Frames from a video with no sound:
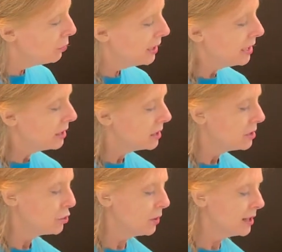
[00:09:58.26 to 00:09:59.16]
we
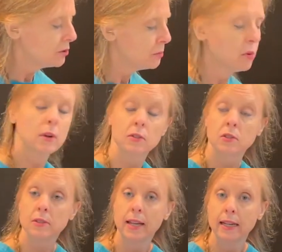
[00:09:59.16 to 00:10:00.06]
transport
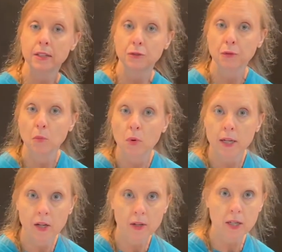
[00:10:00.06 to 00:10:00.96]
snakes from one
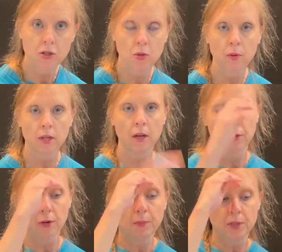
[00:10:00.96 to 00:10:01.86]
area to
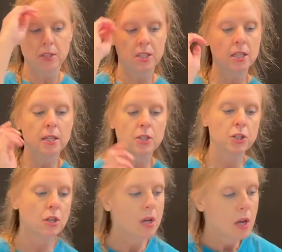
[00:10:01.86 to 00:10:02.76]
another to
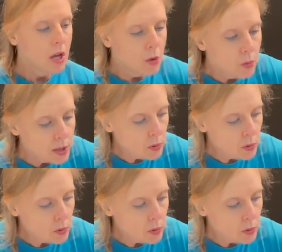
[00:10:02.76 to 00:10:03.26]
teach, we